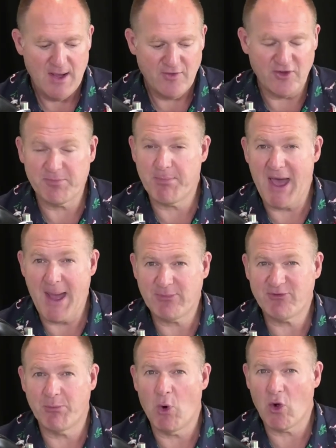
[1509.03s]
that's
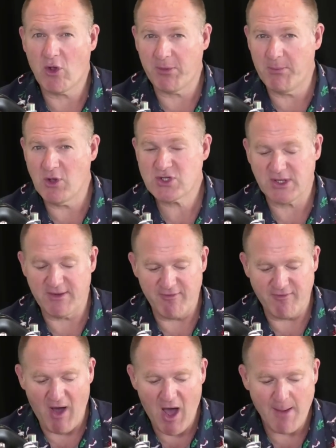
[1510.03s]
perhaps more commercially
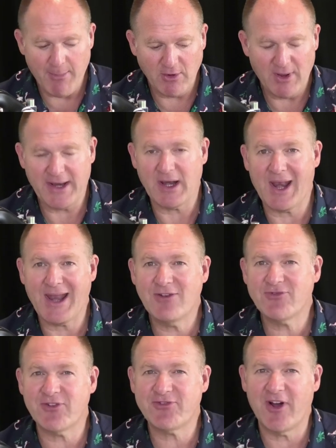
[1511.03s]
viable and
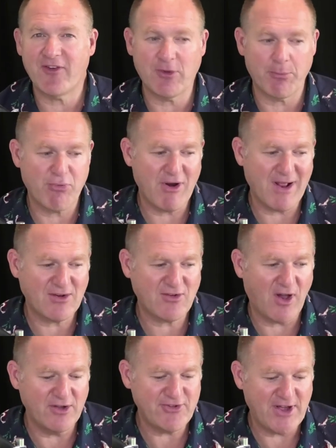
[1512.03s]
lends itself to
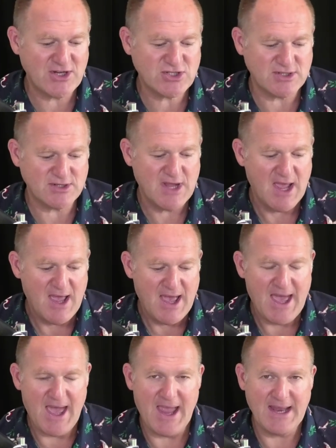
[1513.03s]
productization
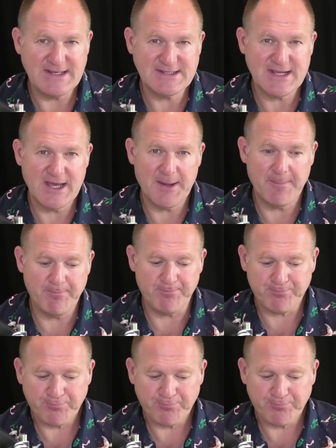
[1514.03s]
and um,